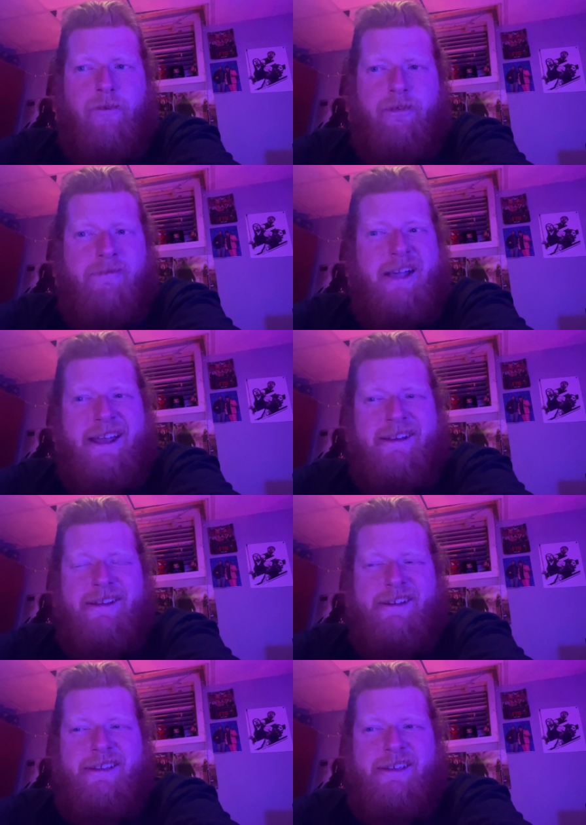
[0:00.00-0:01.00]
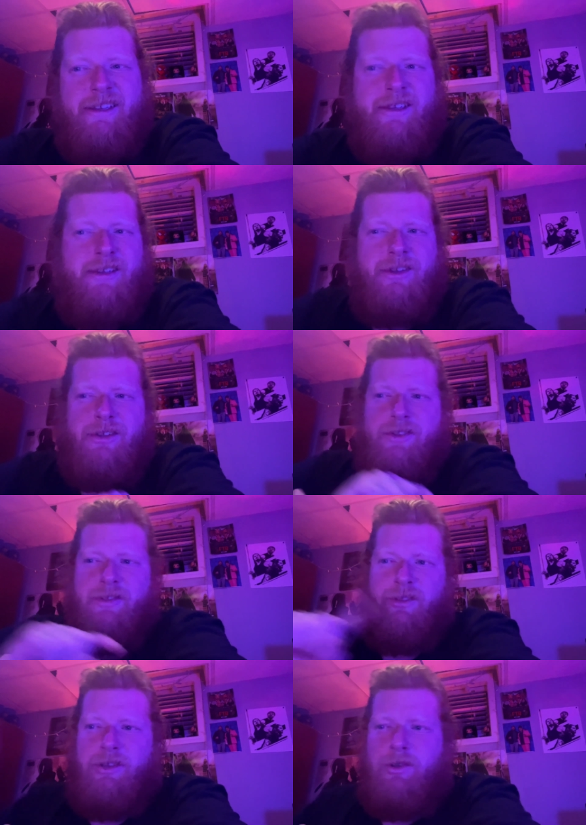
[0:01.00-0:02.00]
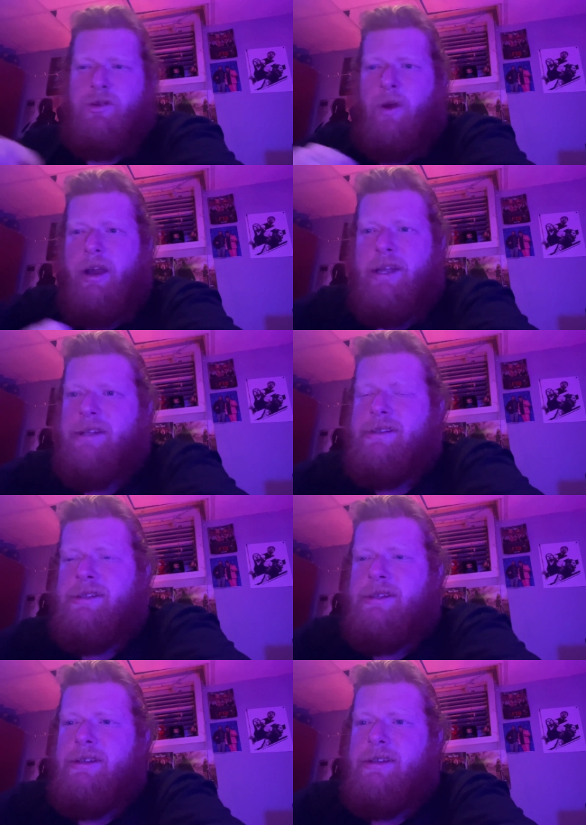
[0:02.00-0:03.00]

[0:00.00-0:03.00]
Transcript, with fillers: from that? The Ukrainians.